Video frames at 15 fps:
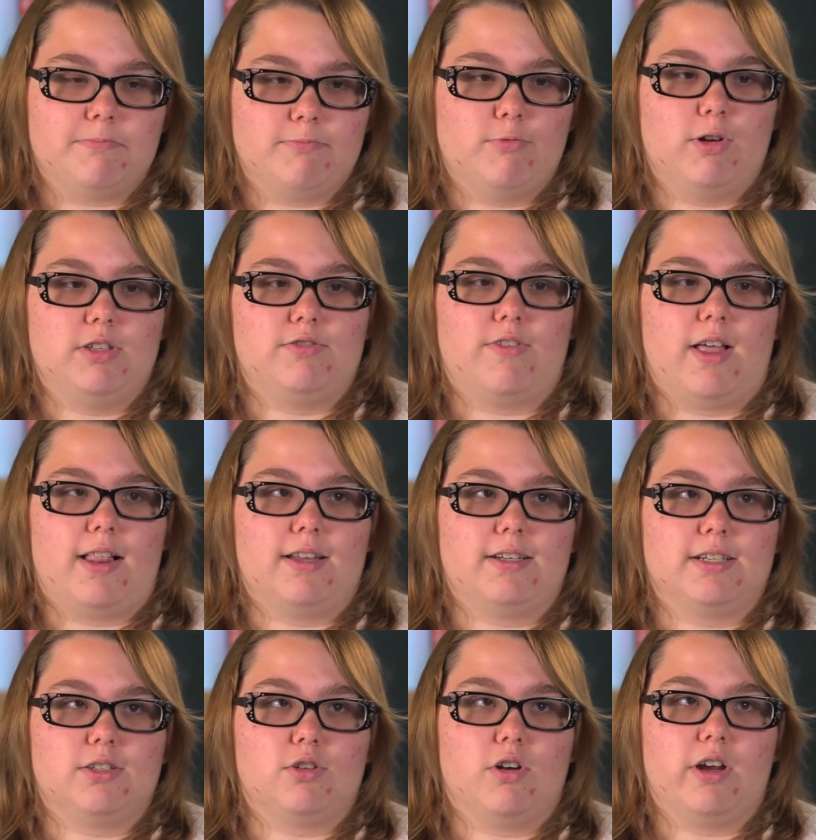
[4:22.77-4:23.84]
was
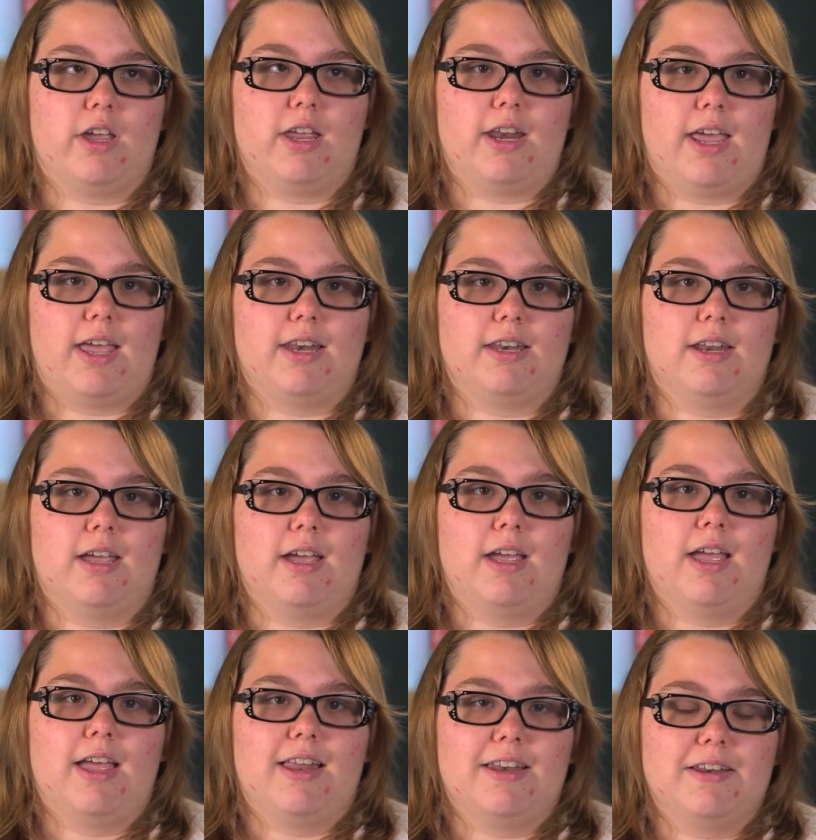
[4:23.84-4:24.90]
valedictorian, and
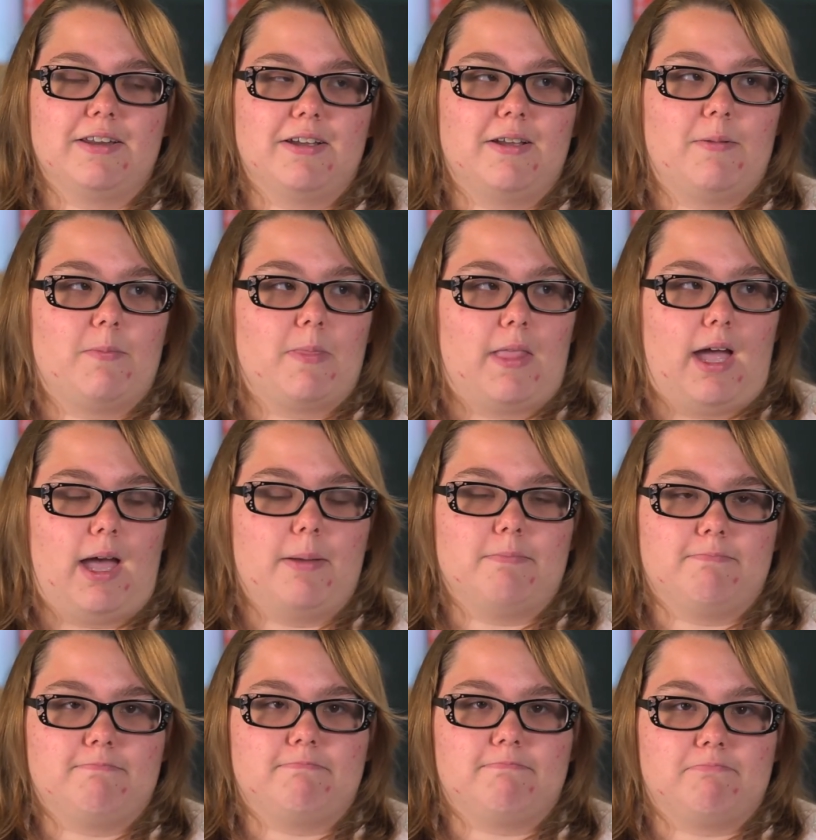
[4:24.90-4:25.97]

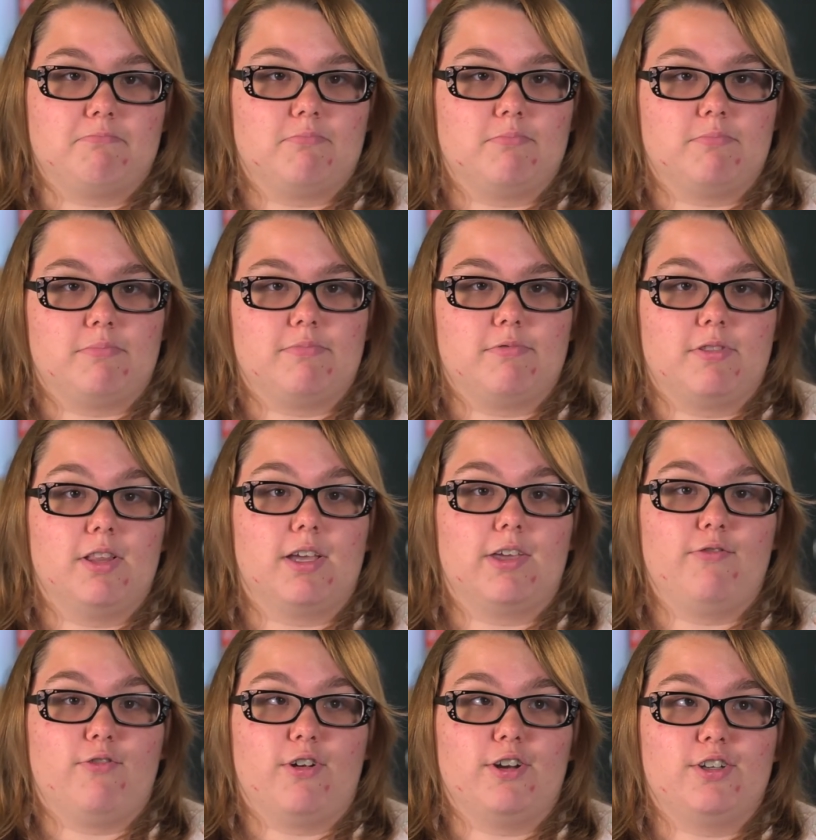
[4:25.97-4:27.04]
I'm
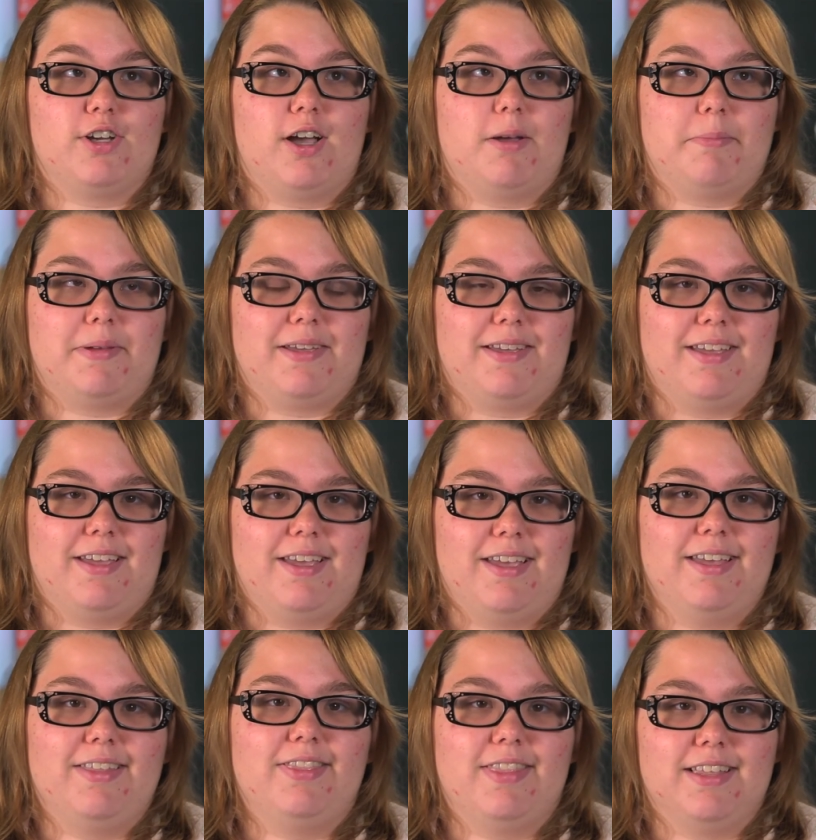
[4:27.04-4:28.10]
looking for a job
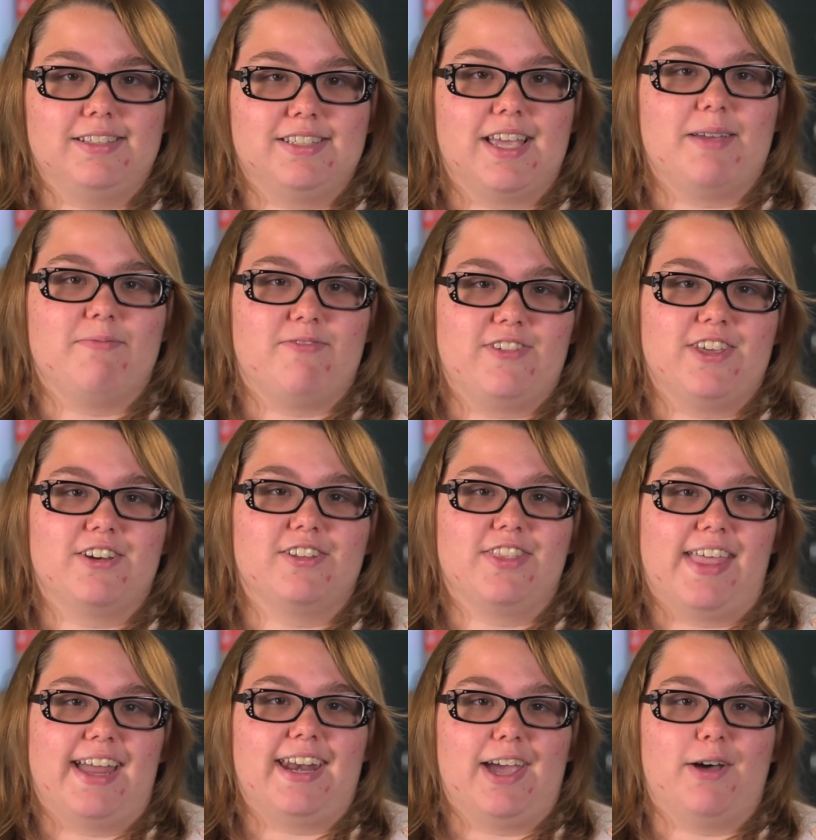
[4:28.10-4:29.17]
in the same field
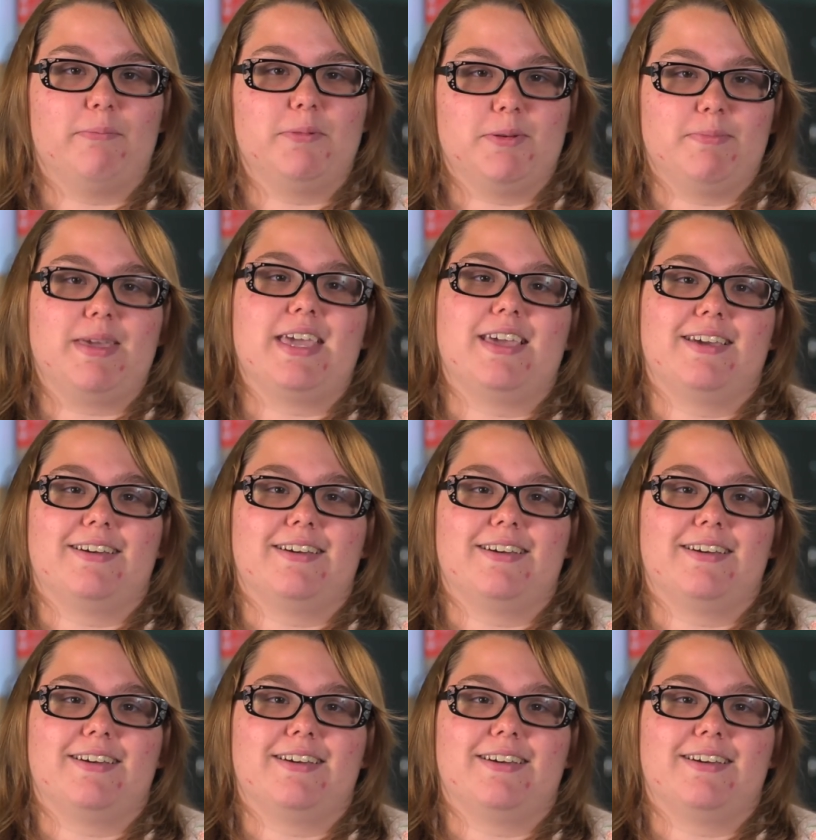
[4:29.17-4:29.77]
that helped me.